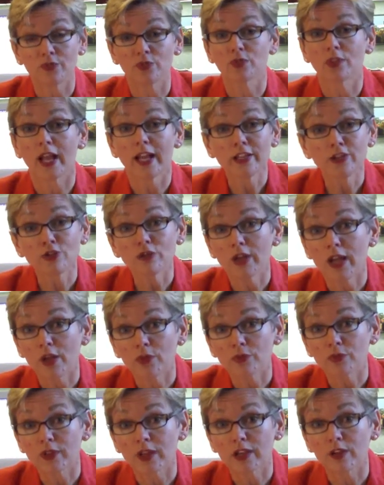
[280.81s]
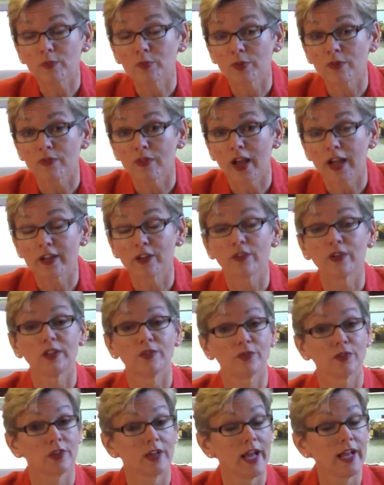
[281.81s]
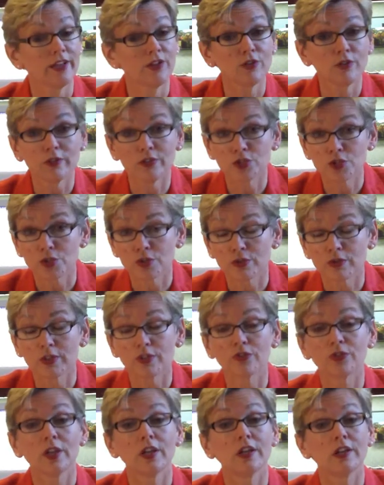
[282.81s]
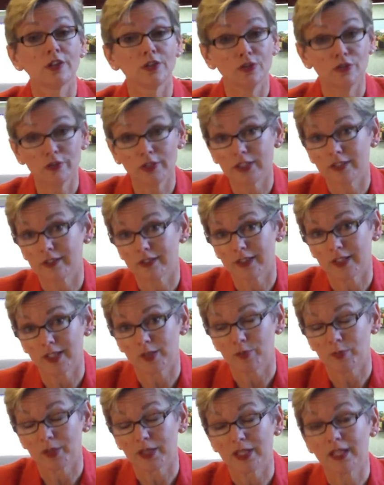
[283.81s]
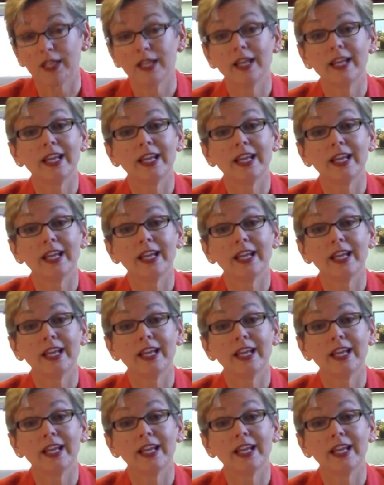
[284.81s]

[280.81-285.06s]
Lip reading: like your healthcare provider, if you like your insurance, you get to keep it.